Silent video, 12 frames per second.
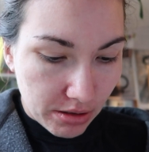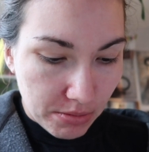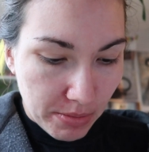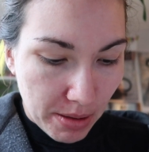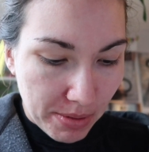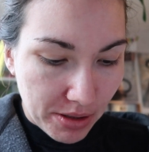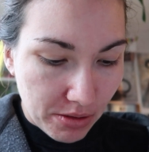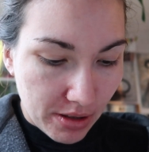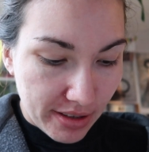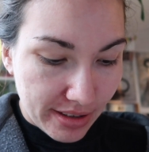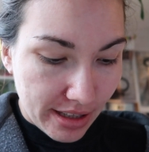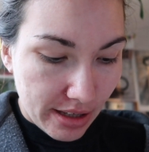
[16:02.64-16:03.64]
I'm going to maybe do
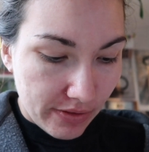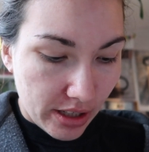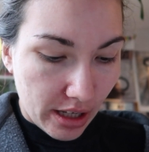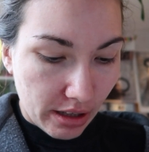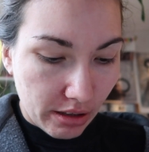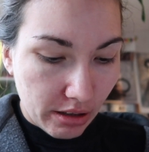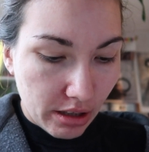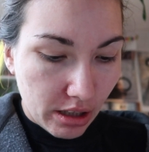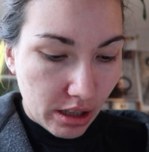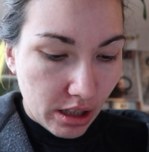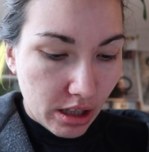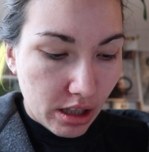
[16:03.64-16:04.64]
this evening,
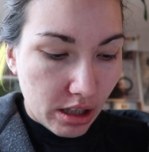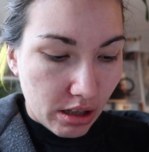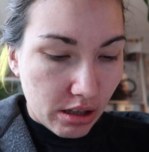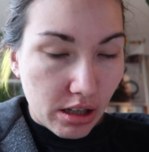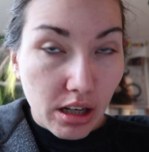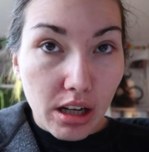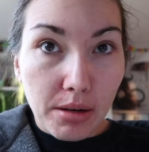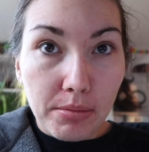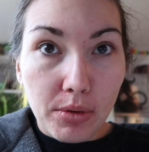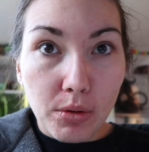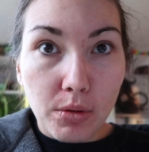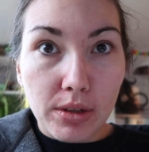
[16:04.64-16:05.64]

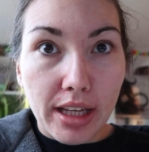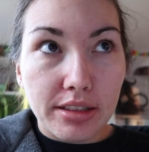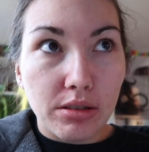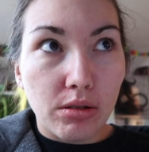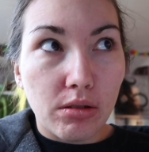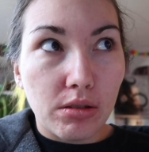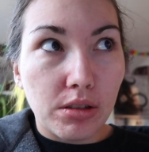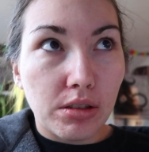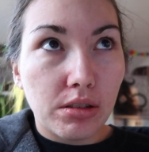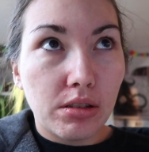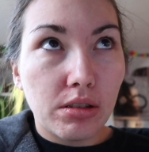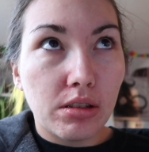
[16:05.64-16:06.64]
or later on